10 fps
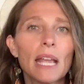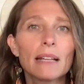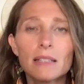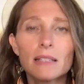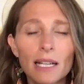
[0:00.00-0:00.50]

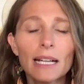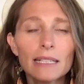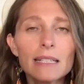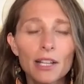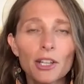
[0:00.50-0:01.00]
It's going to
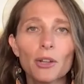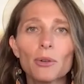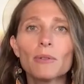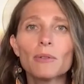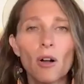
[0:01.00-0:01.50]

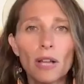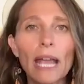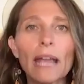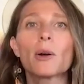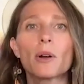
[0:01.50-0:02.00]
continue,
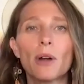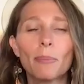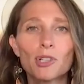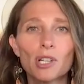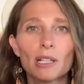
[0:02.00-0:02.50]
volcano
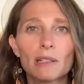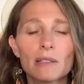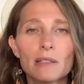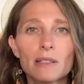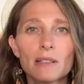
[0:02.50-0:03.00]

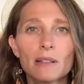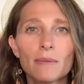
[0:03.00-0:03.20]
eruptions.